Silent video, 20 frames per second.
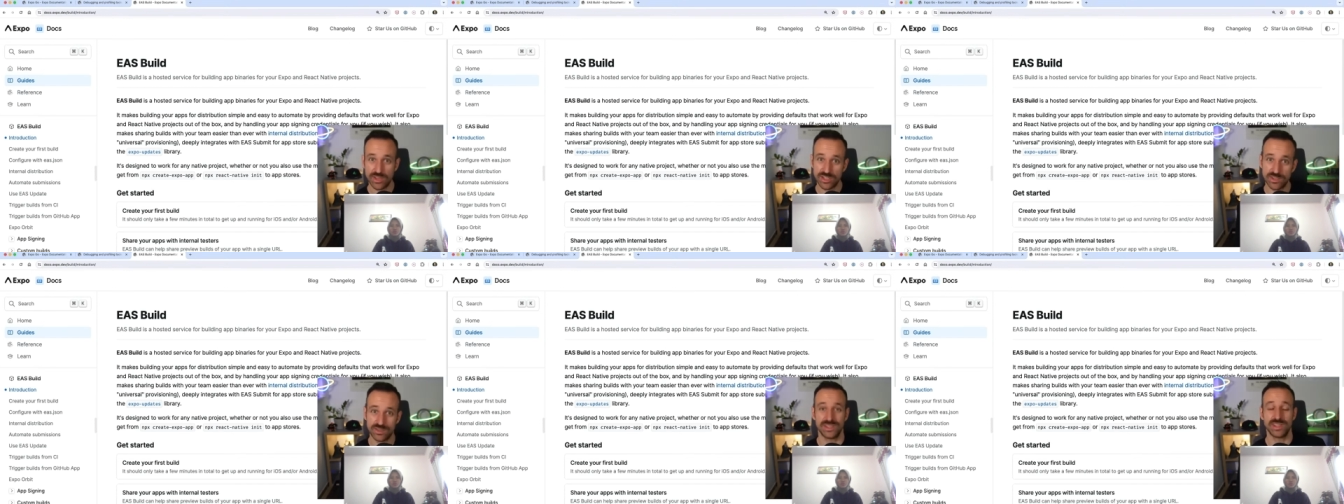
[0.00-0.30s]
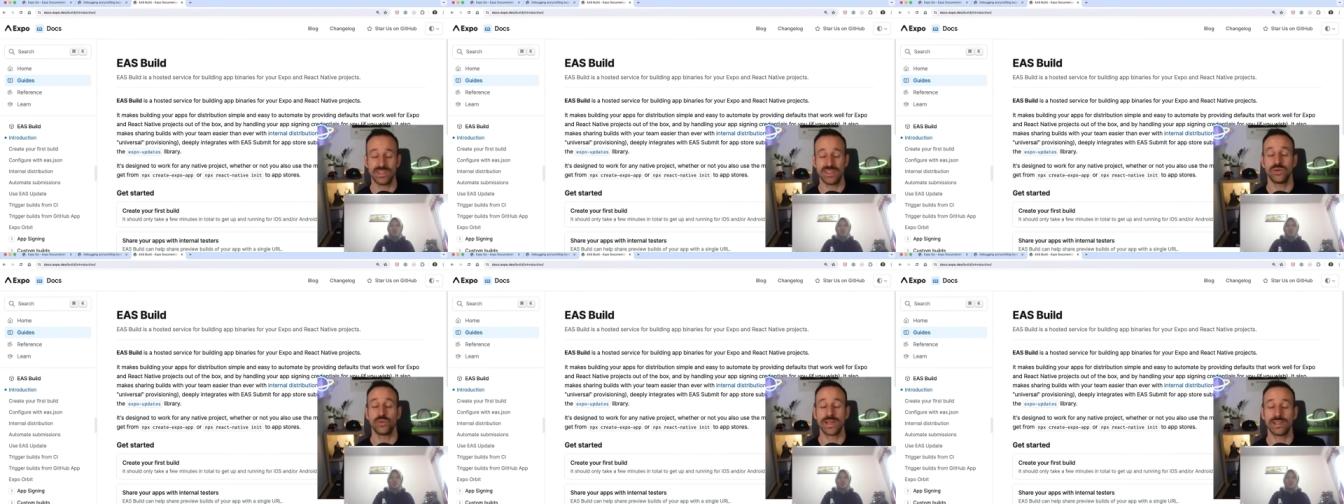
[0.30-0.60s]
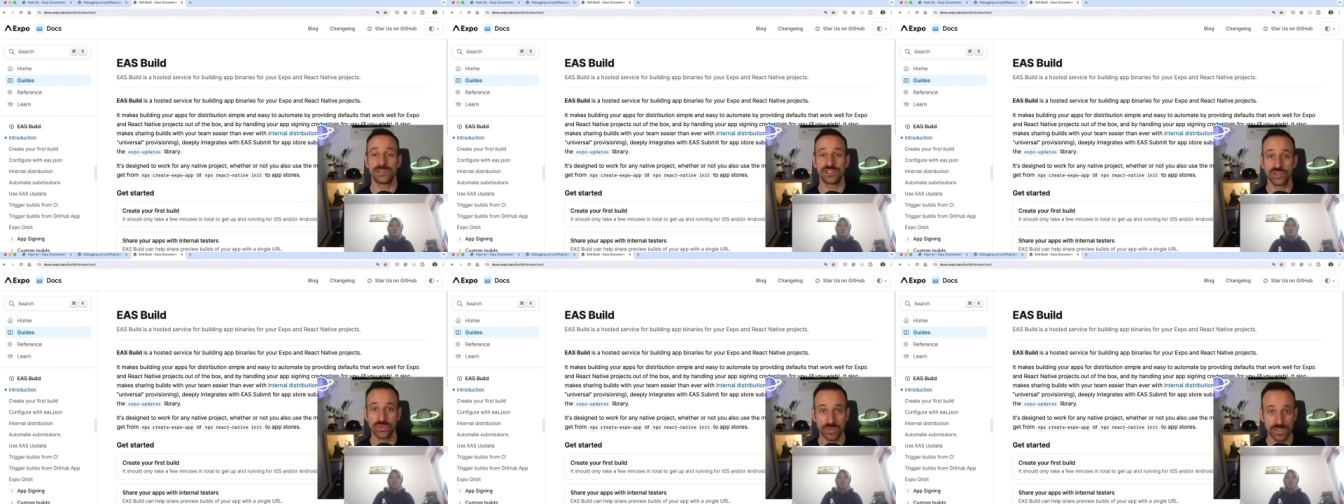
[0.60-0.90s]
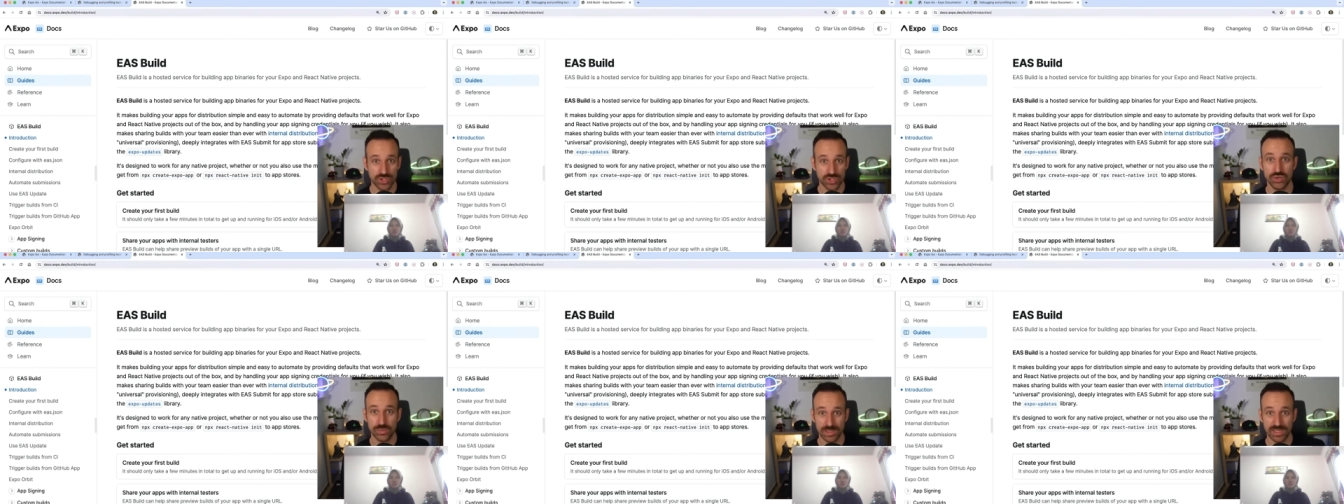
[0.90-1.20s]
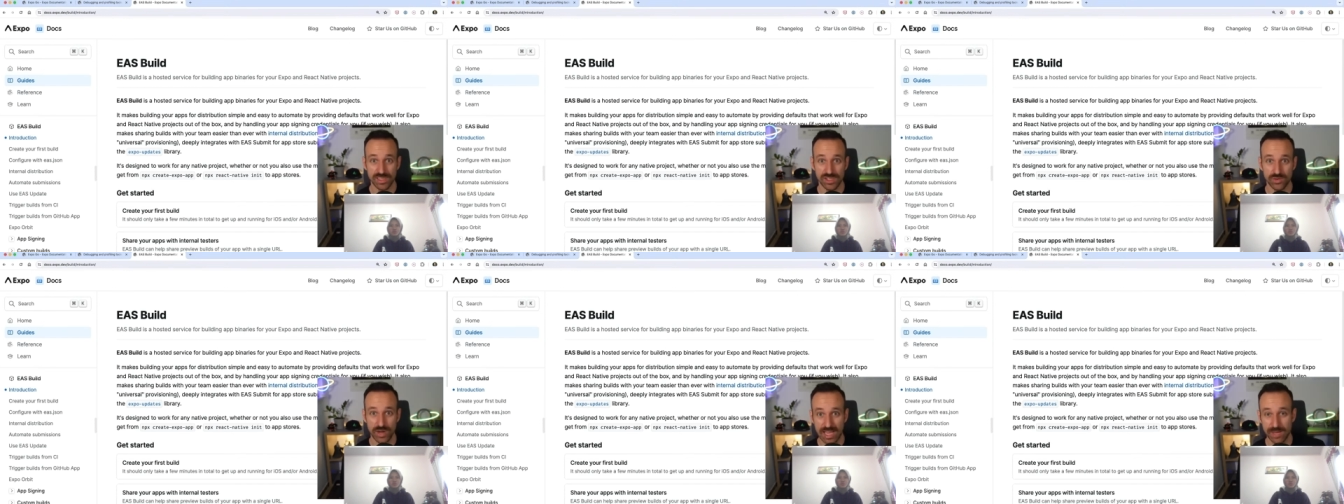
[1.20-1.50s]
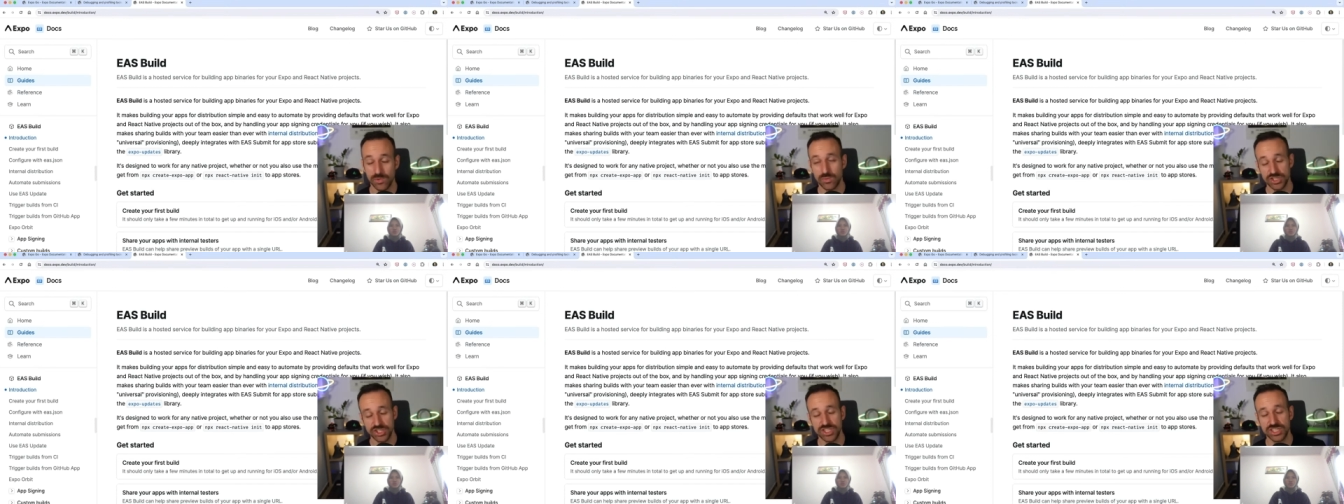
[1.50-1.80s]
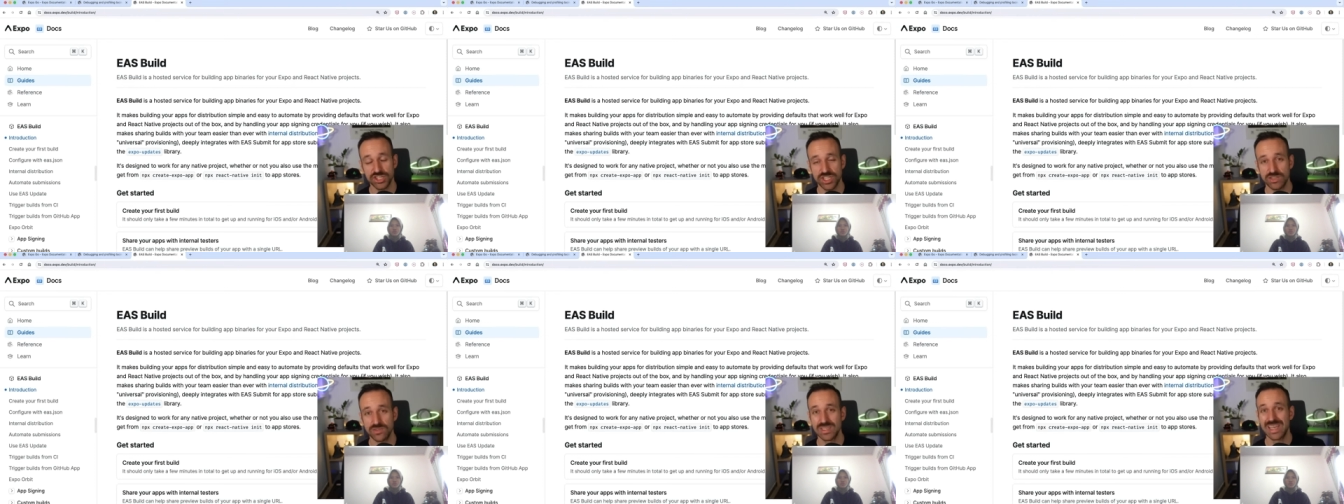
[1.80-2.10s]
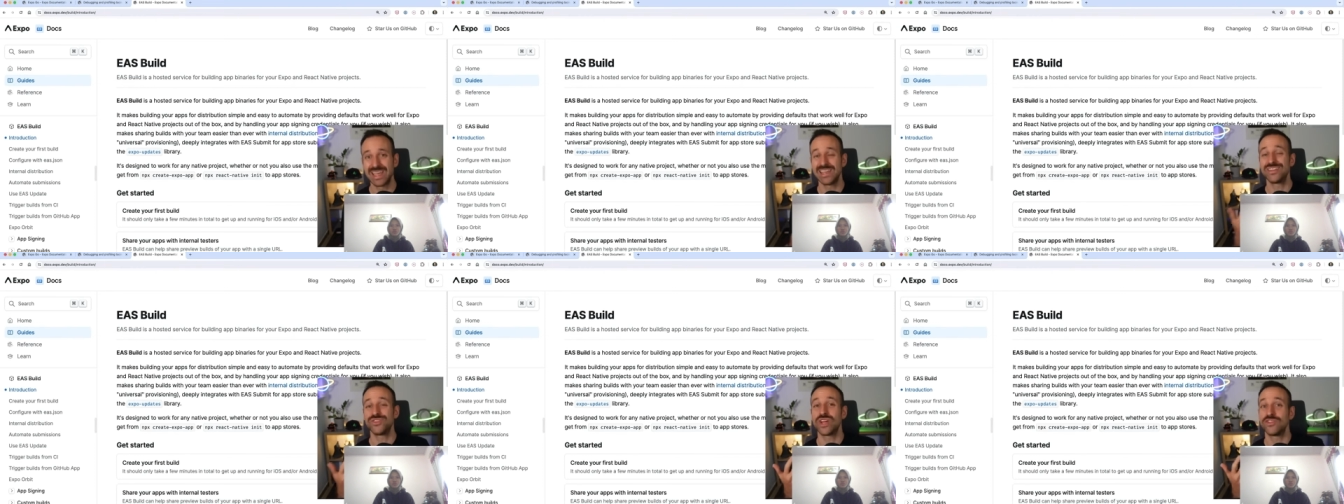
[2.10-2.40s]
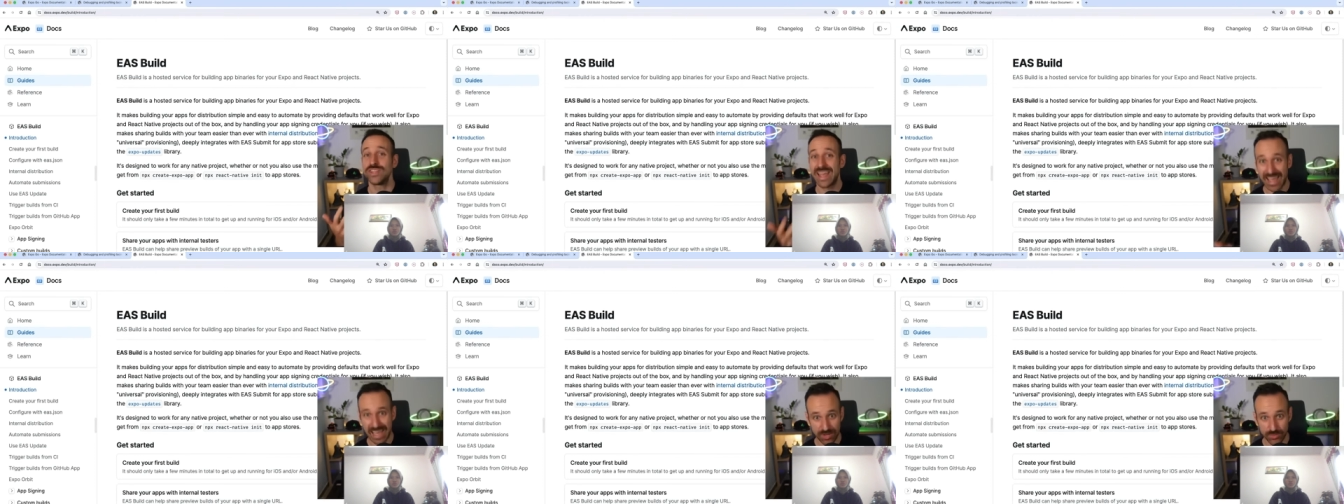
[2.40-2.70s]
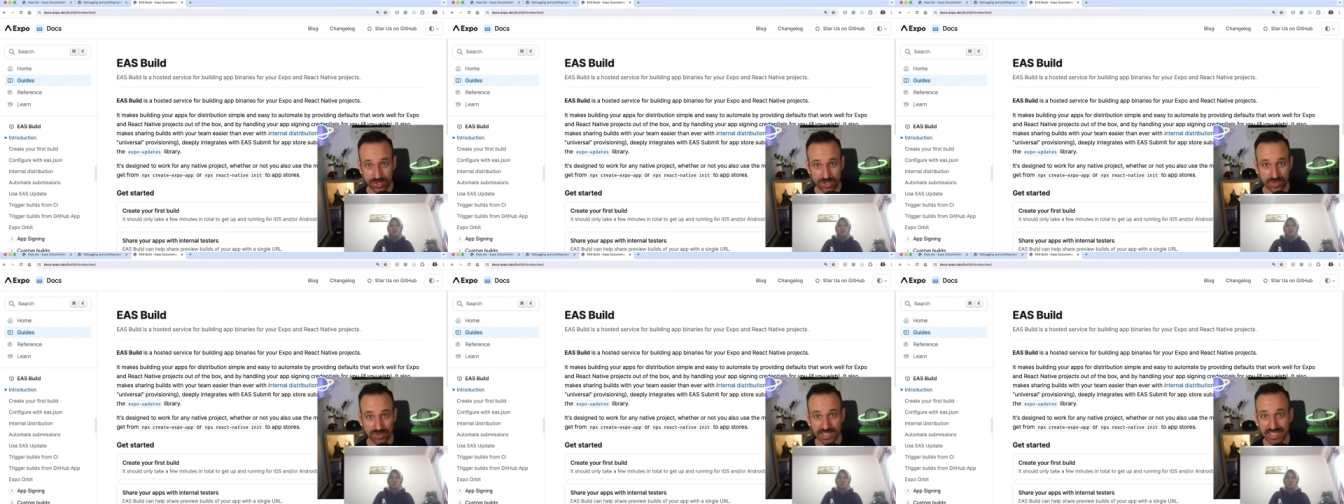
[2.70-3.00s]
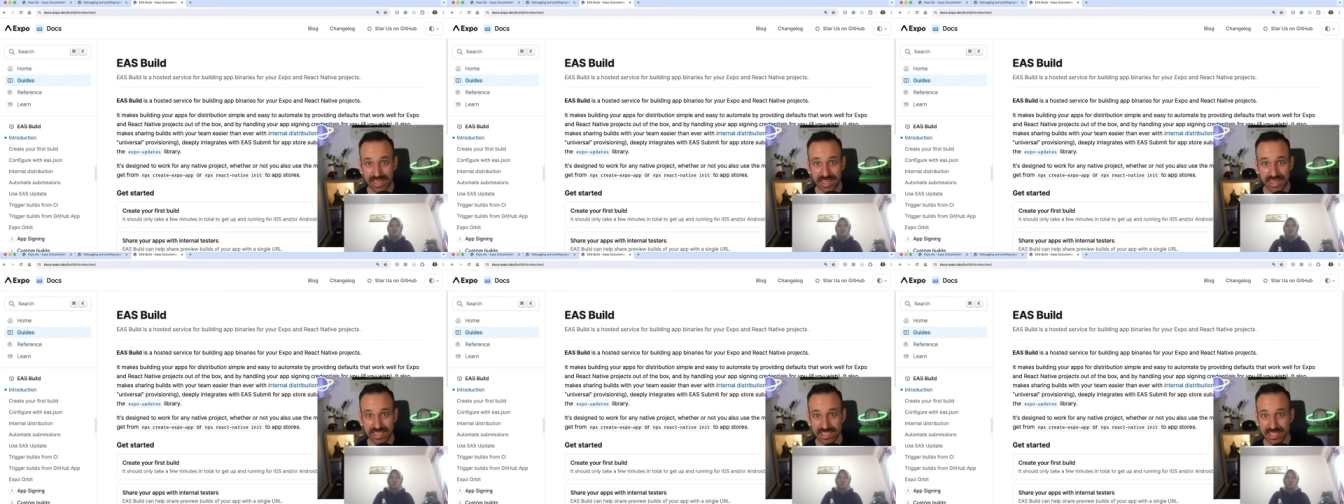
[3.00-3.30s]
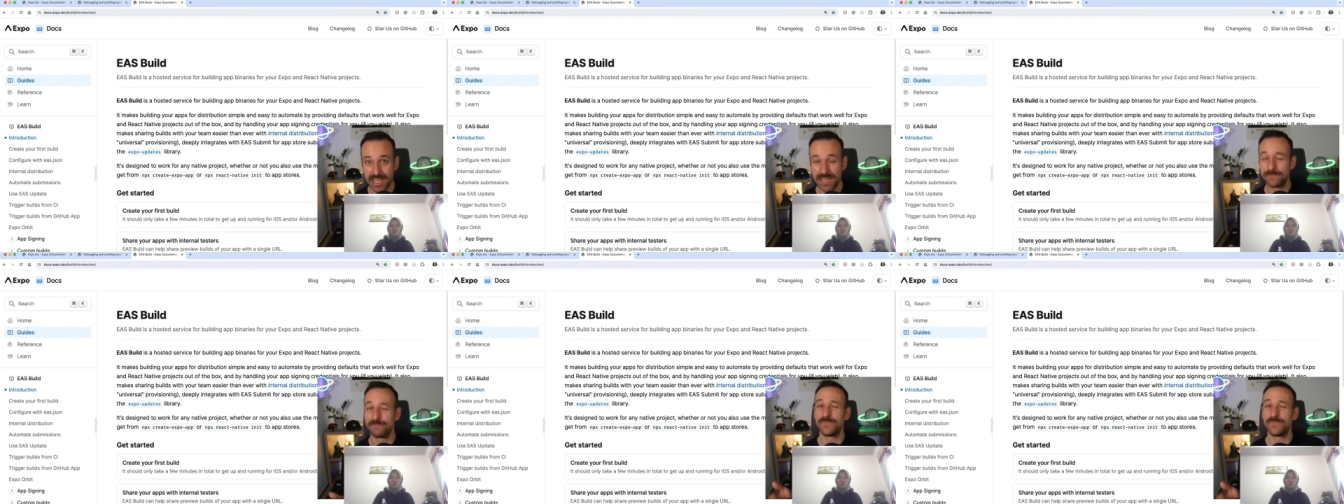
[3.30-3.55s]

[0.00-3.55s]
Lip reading: and using the available tools to build your app, which just shows you don't have to use EAS,